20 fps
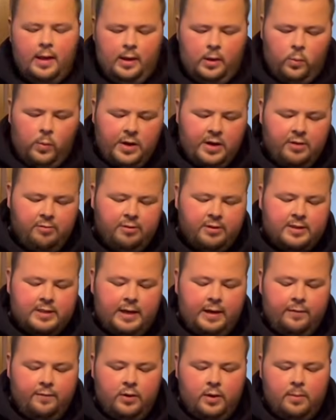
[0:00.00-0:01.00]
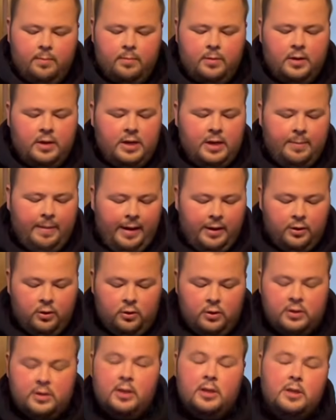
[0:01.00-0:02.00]
When you receive them, you might
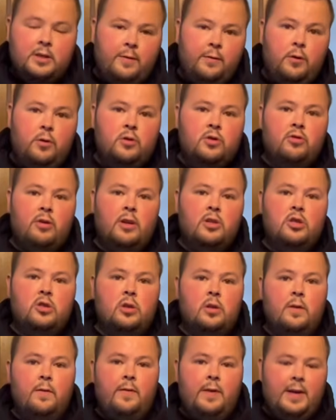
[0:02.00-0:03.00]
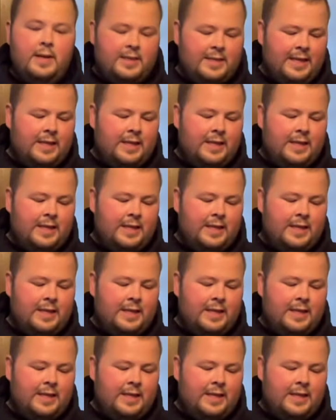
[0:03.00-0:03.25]
notice that there's a few scratches on the face.